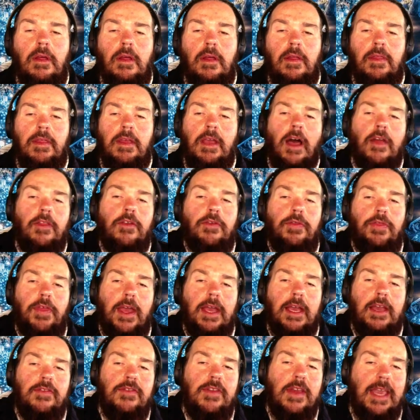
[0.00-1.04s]
The other thing
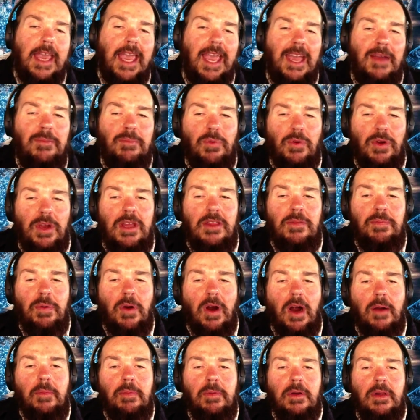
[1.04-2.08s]
is you can't breathe
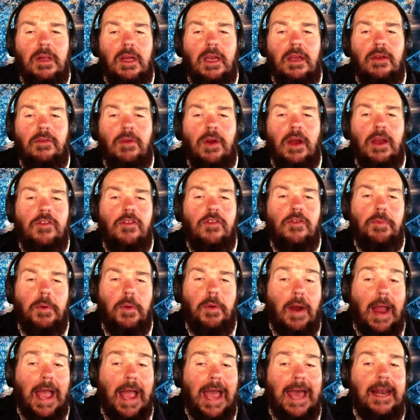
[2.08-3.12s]
properly, right?
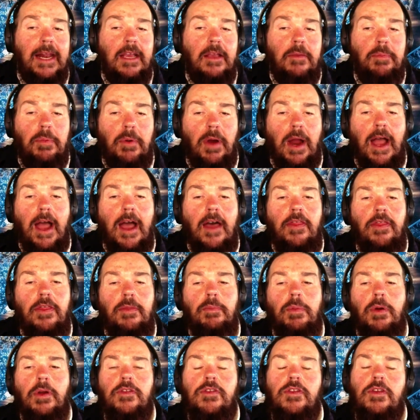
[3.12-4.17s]
Sporadic breath
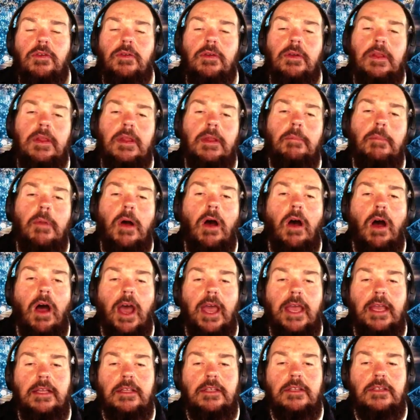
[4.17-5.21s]
puts you in the
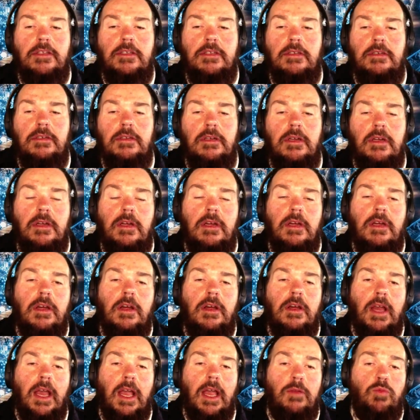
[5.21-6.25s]
mind.
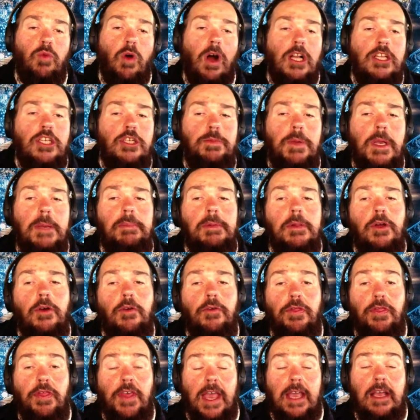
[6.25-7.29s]
And watch people who
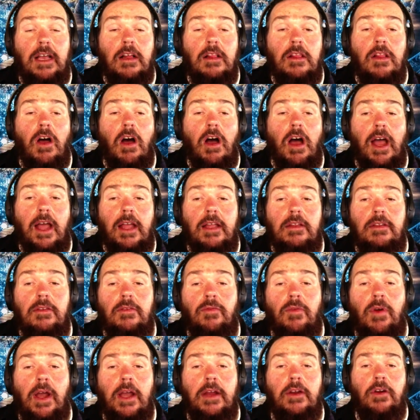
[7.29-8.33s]
think a lot,
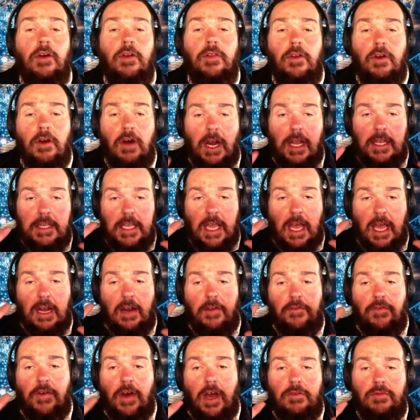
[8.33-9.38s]
right? Or they're
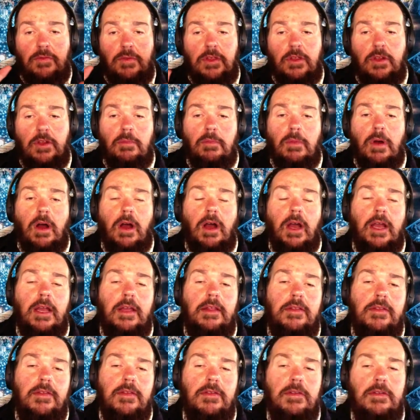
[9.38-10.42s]
identified with their
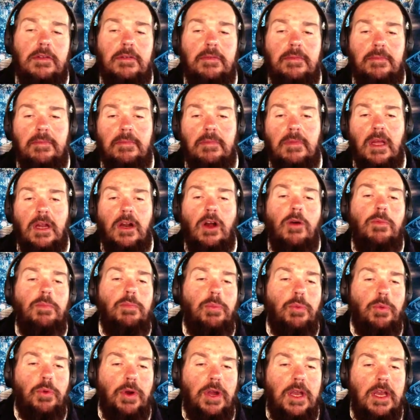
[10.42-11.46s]
minds. They don't
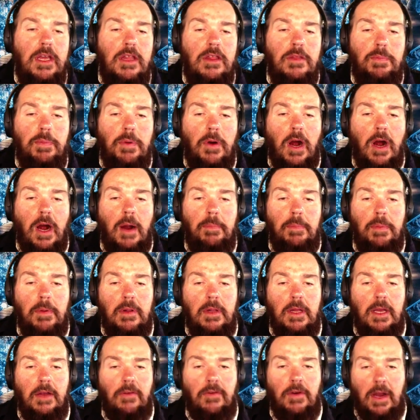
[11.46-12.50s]
breathe
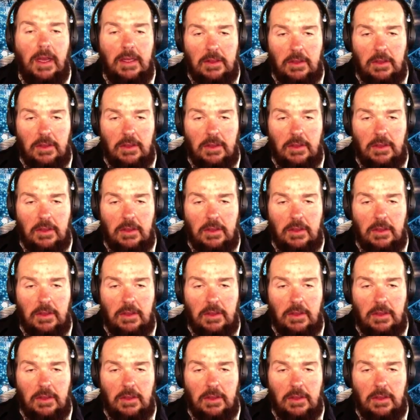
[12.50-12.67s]
properly, right?